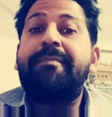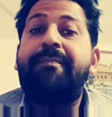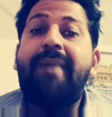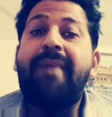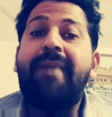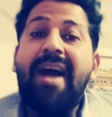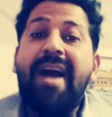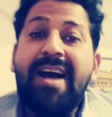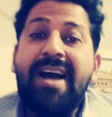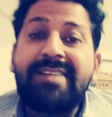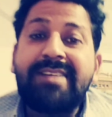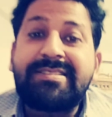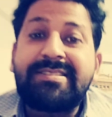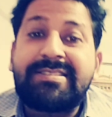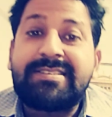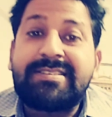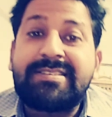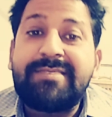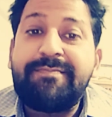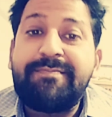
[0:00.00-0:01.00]

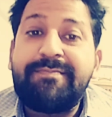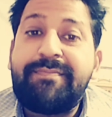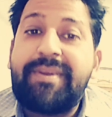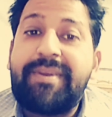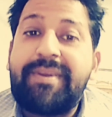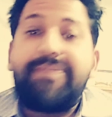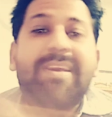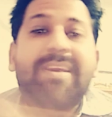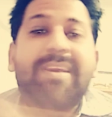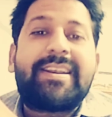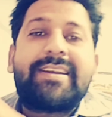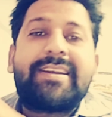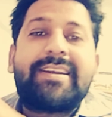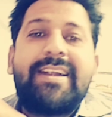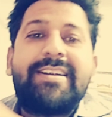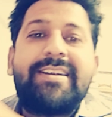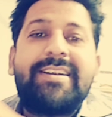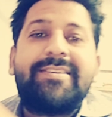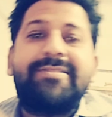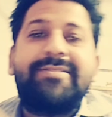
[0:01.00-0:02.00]
past perfect
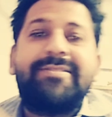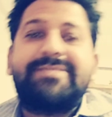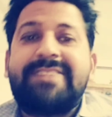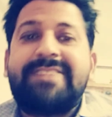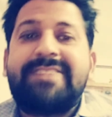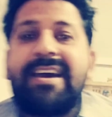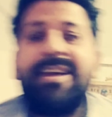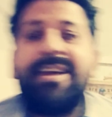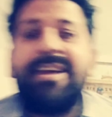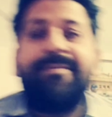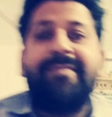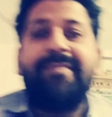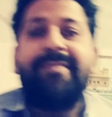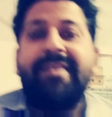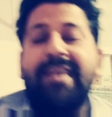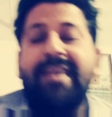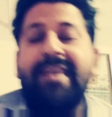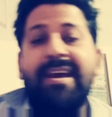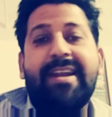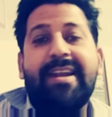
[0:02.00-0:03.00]
continuous type.
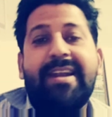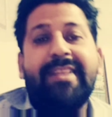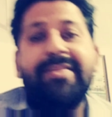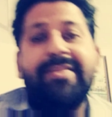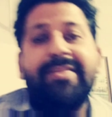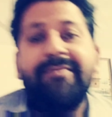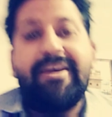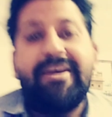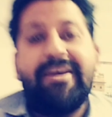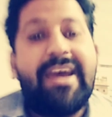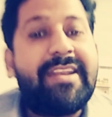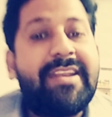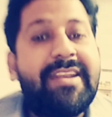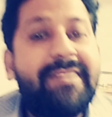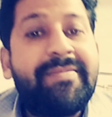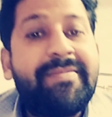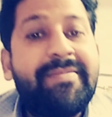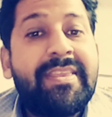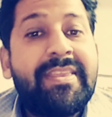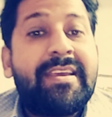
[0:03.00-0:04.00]
And when
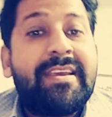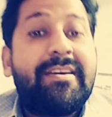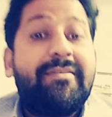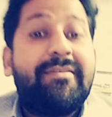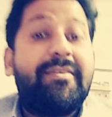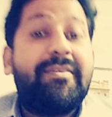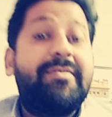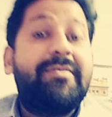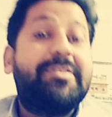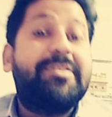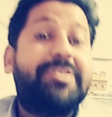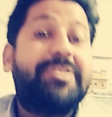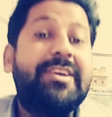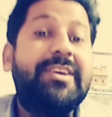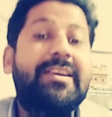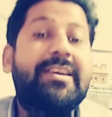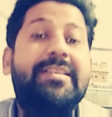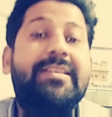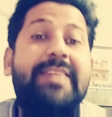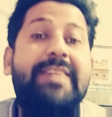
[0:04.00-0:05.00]
we will
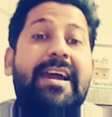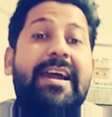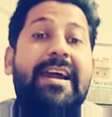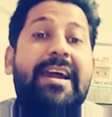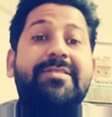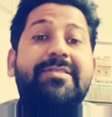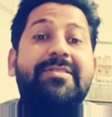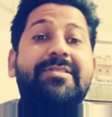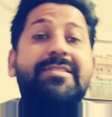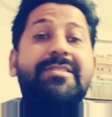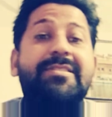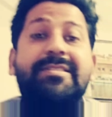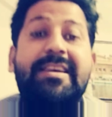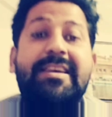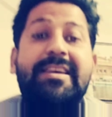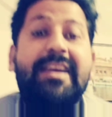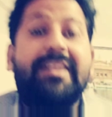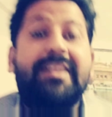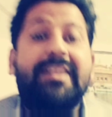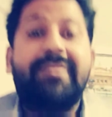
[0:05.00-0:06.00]
think that this
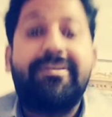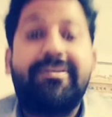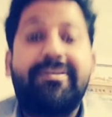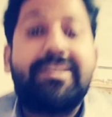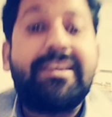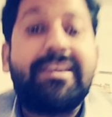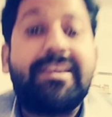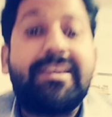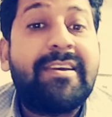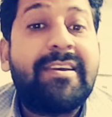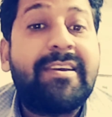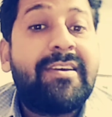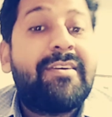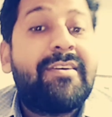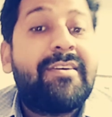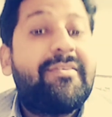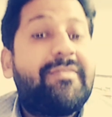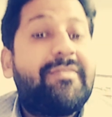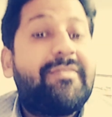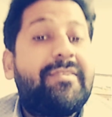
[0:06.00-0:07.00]
activity
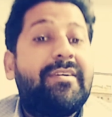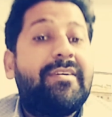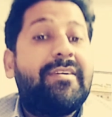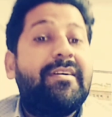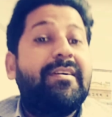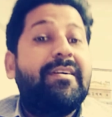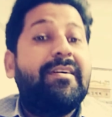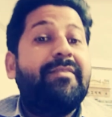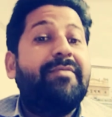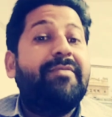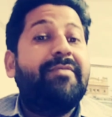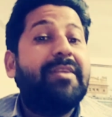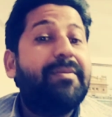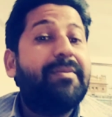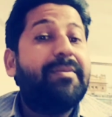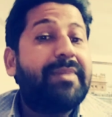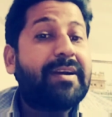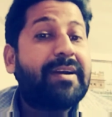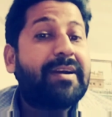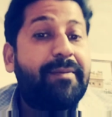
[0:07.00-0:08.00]
will
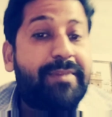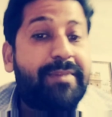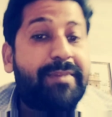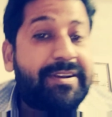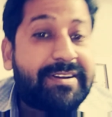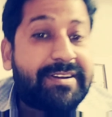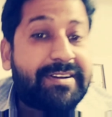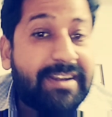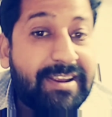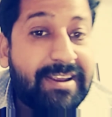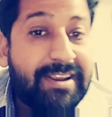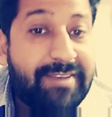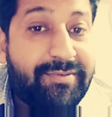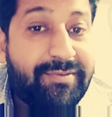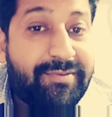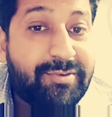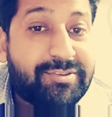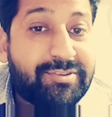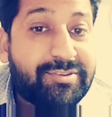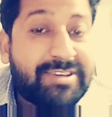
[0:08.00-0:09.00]
be completed in
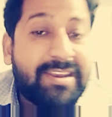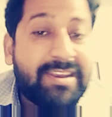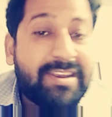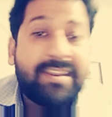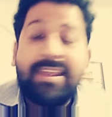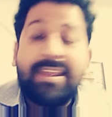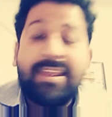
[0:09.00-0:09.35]
future